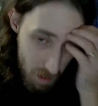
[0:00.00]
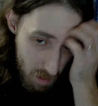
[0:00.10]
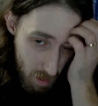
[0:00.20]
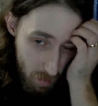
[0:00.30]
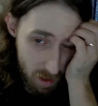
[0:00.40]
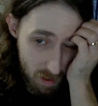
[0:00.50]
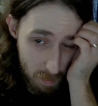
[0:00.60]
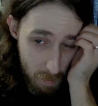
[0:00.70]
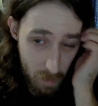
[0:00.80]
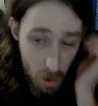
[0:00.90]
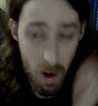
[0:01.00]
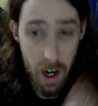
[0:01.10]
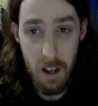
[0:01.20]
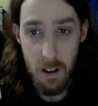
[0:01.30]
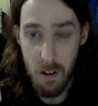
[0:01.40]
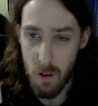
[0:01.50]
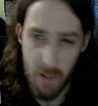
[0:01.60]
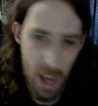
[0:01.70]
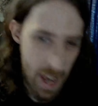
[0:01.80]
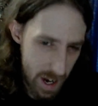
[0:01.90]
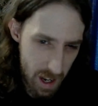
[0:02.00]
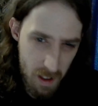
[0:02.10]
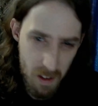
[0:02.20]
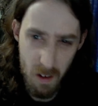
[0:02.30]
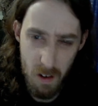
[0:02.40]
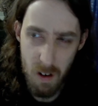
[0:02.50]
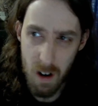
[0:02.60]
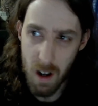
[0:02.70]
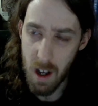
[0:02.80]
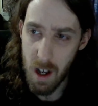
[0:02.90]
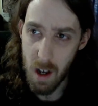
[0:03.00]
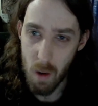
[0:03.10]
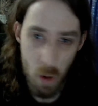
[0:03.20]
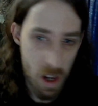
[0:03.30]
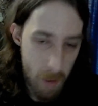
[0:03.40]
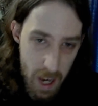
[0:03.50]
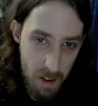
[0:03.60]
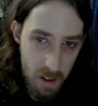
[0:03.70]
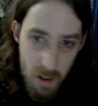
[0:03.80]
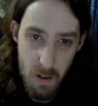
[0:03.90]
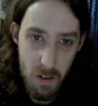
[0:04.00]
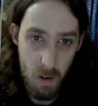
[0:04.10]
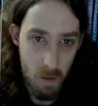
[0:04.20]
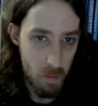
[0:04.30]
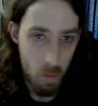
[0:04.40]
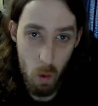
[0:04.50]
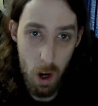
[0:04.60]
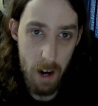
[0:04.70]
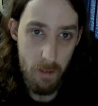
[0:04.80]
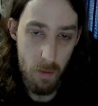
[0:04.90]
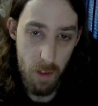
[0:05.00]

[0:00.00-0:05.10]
So this is before any sort of edits or remasters or whatever.